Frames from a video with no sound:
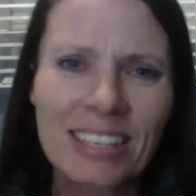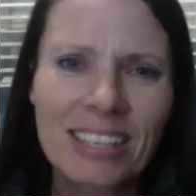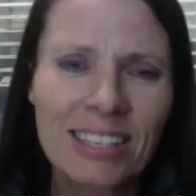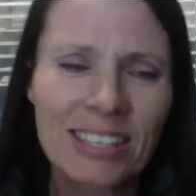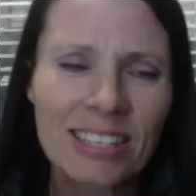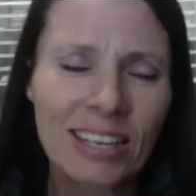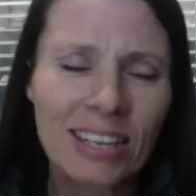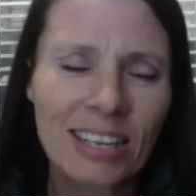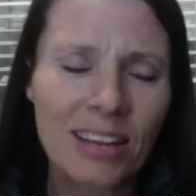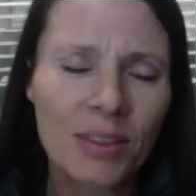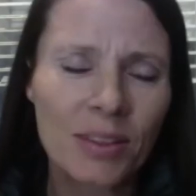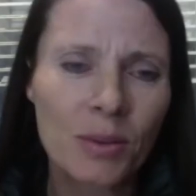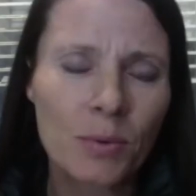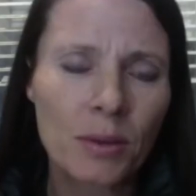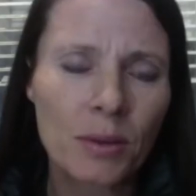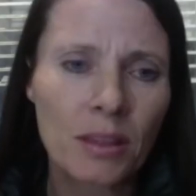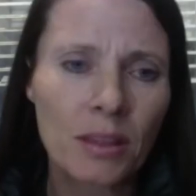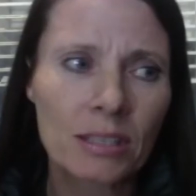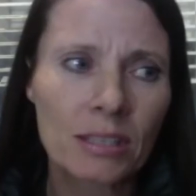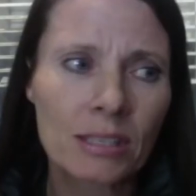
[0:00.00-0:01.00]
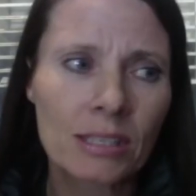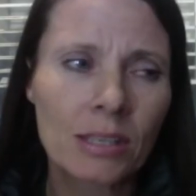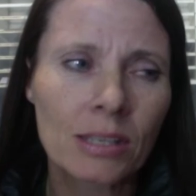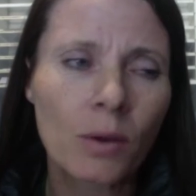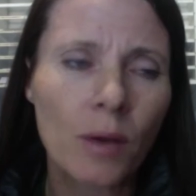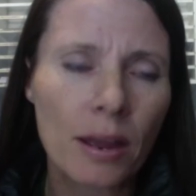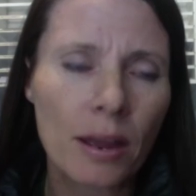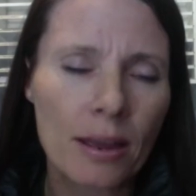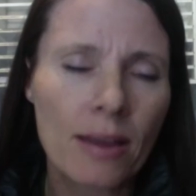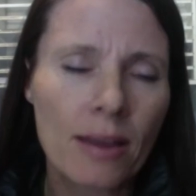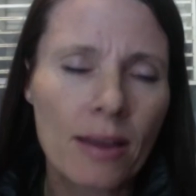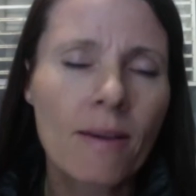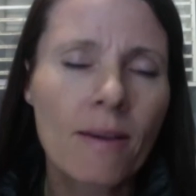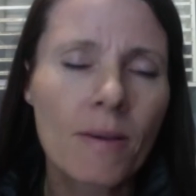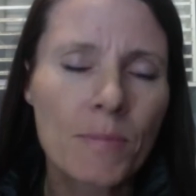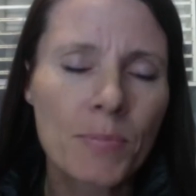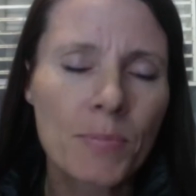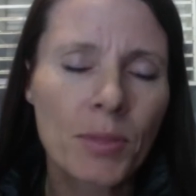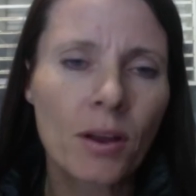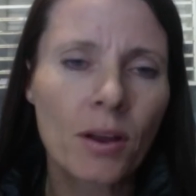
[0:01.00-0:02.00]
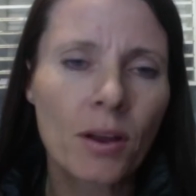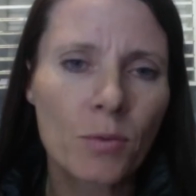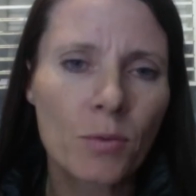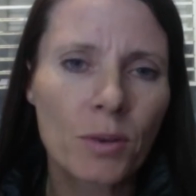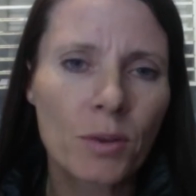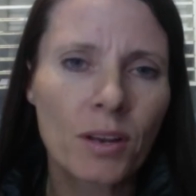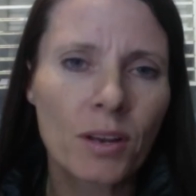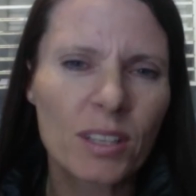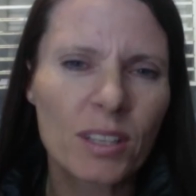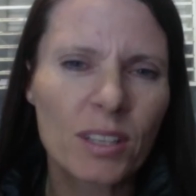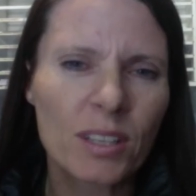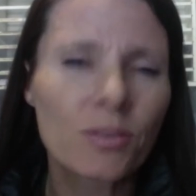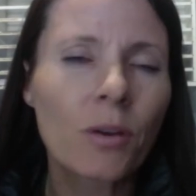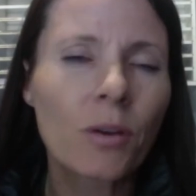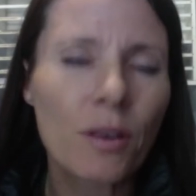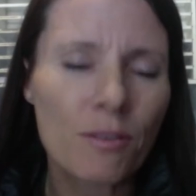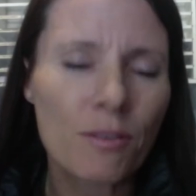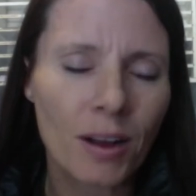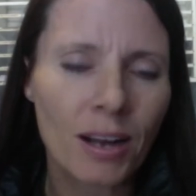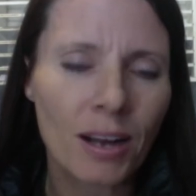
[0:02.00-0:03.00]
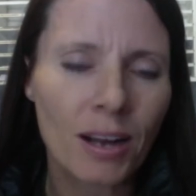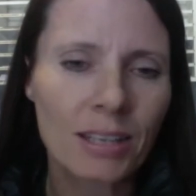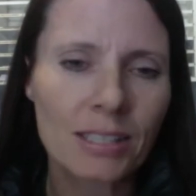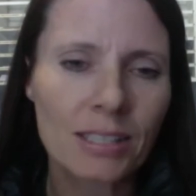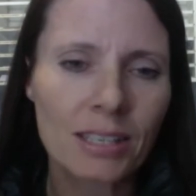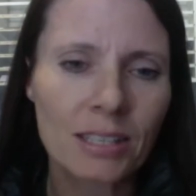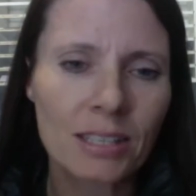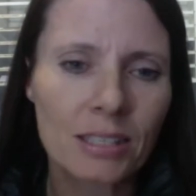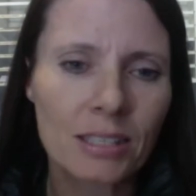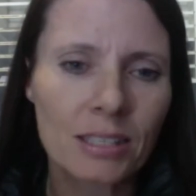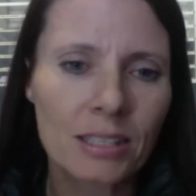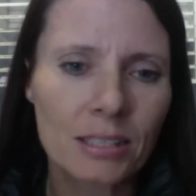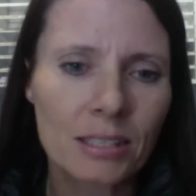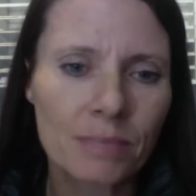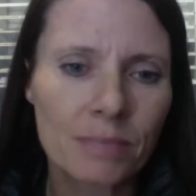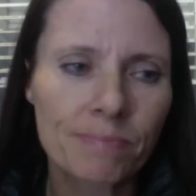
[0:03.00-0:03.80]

together with us. So I realized very fast, this is